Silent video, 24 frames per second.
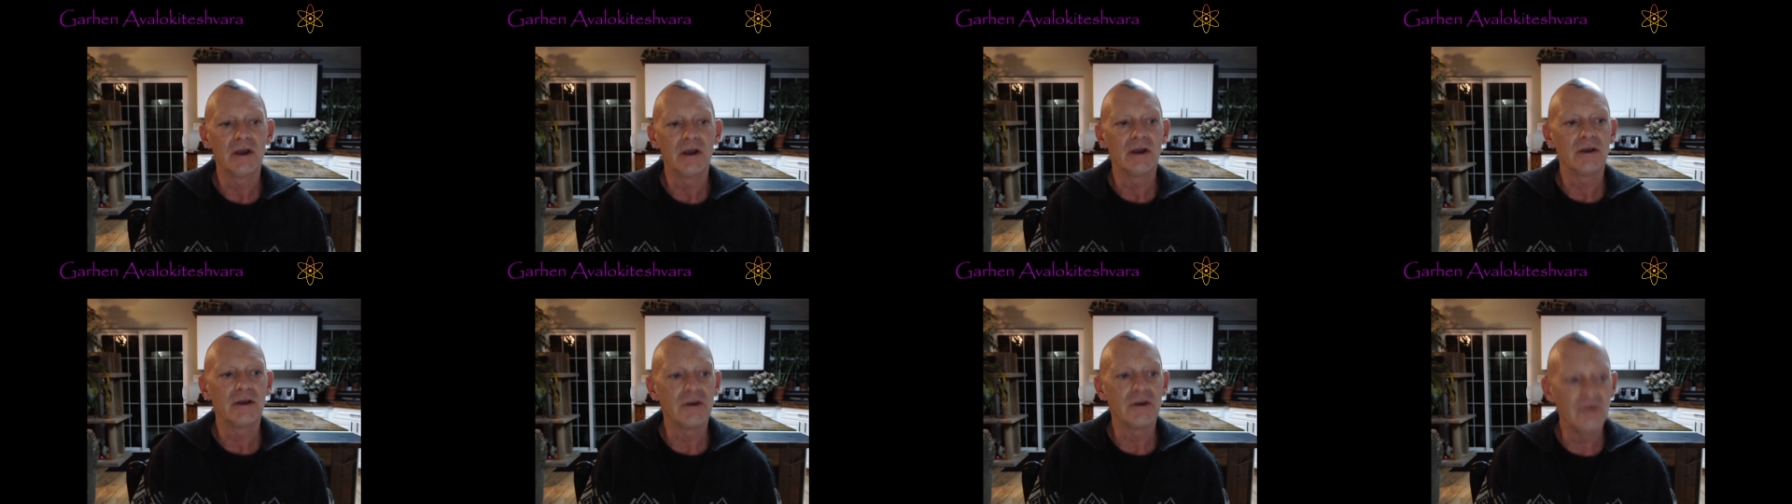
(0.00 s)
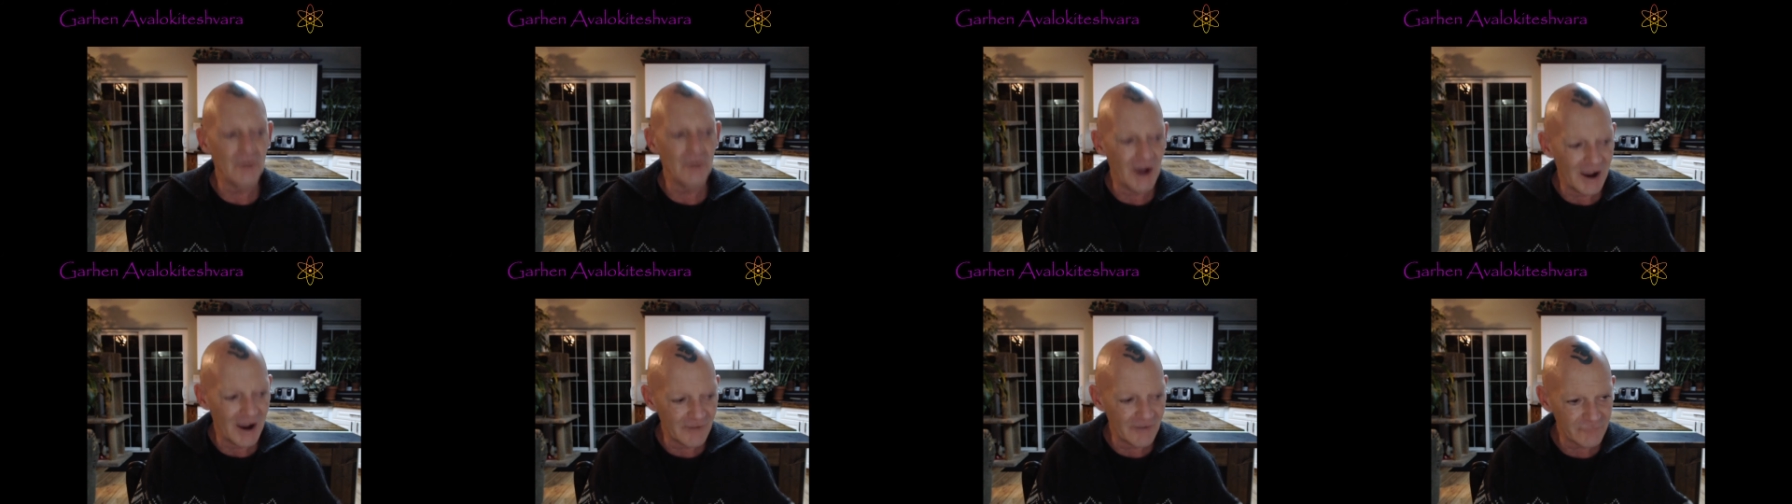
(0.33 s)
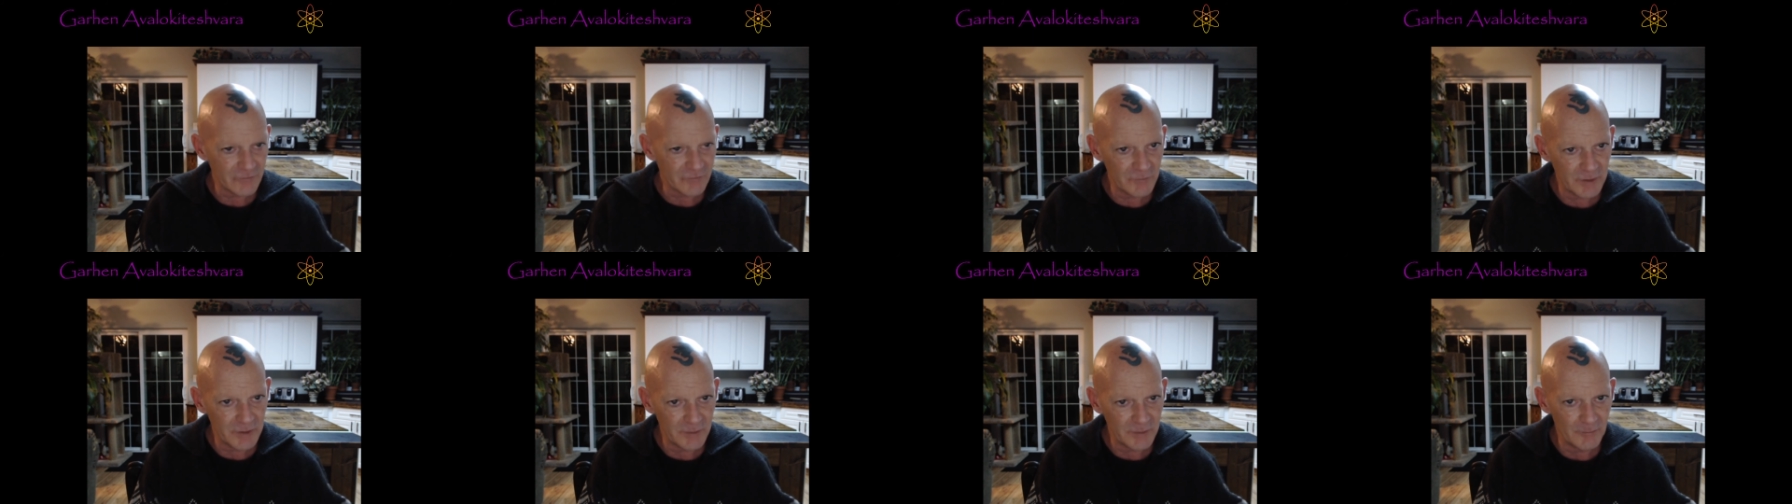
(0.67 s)
you have to
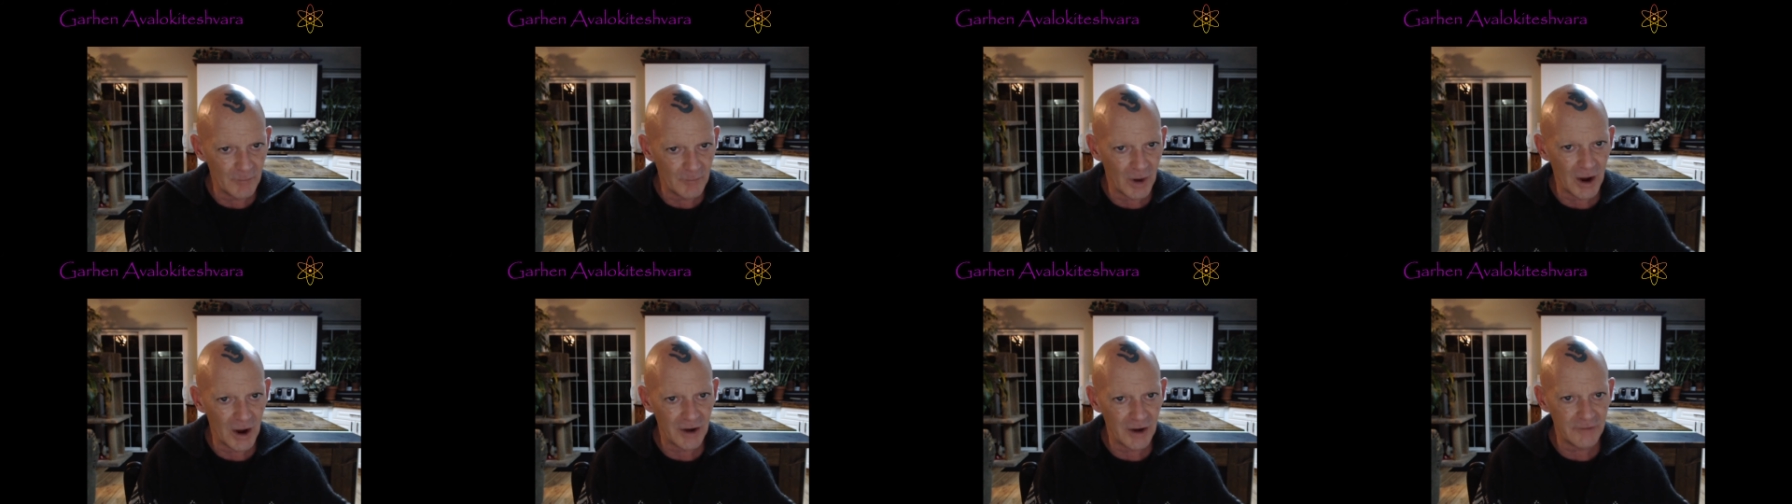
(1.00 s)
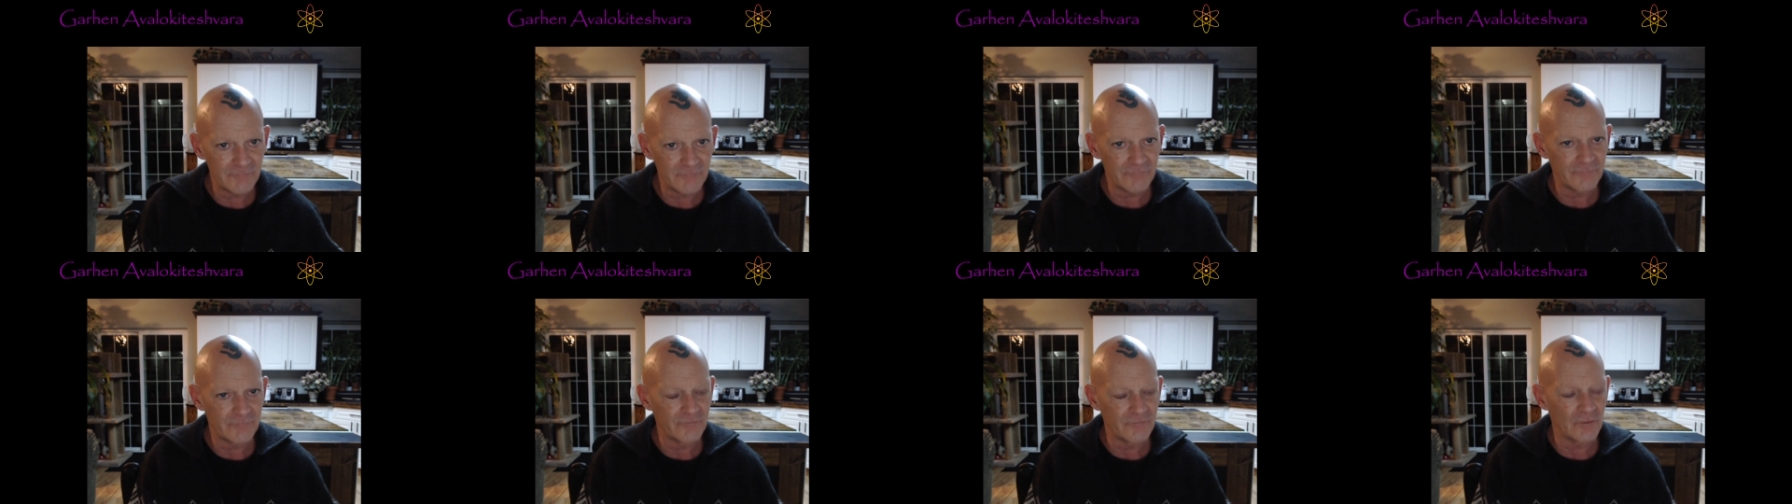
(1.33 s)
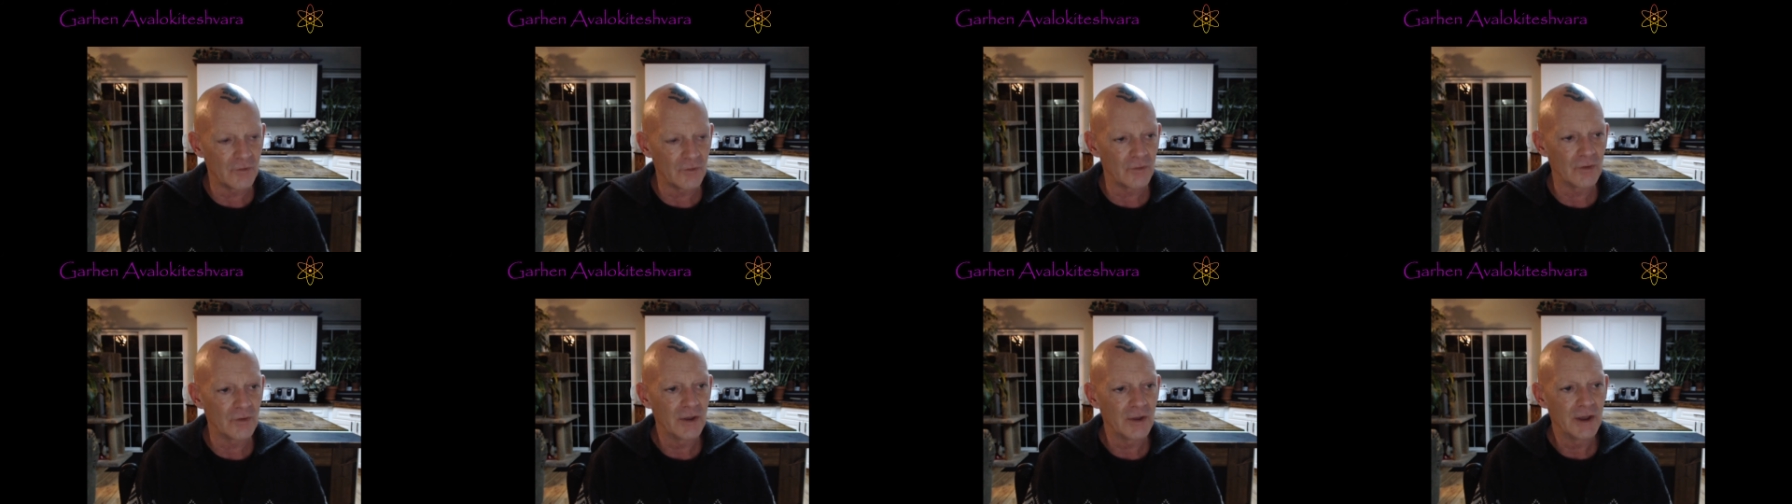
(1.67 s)
be
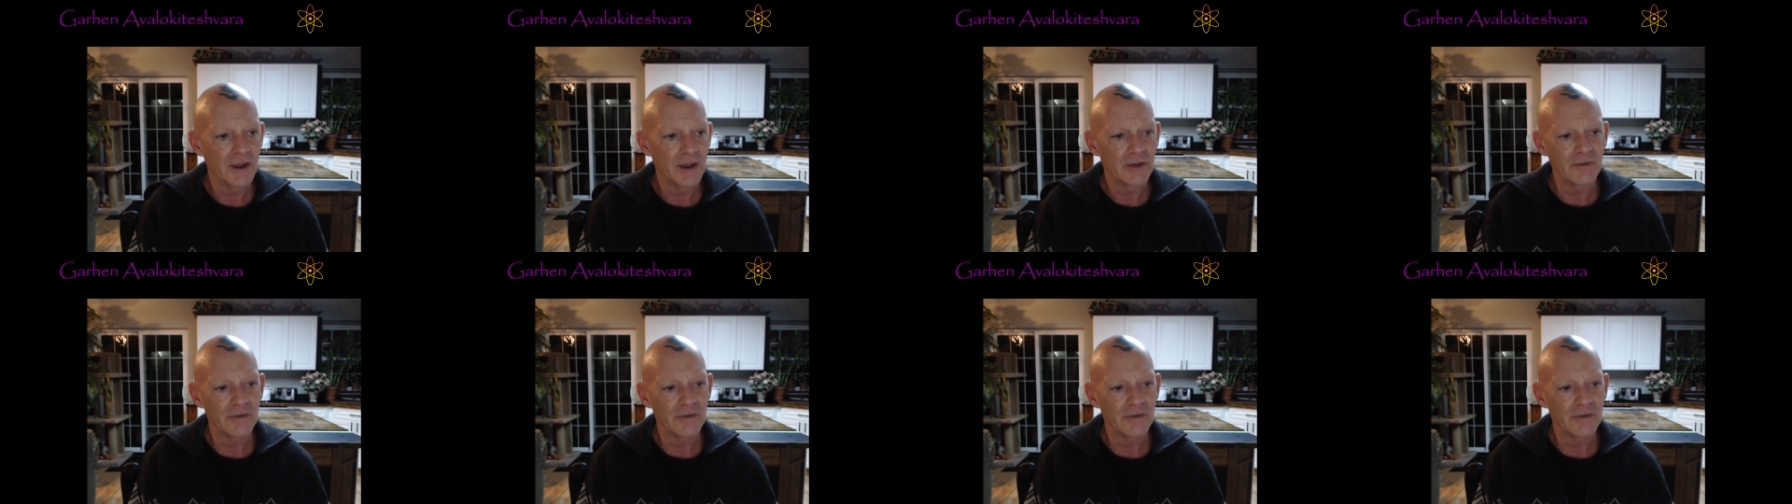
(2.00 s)
mindful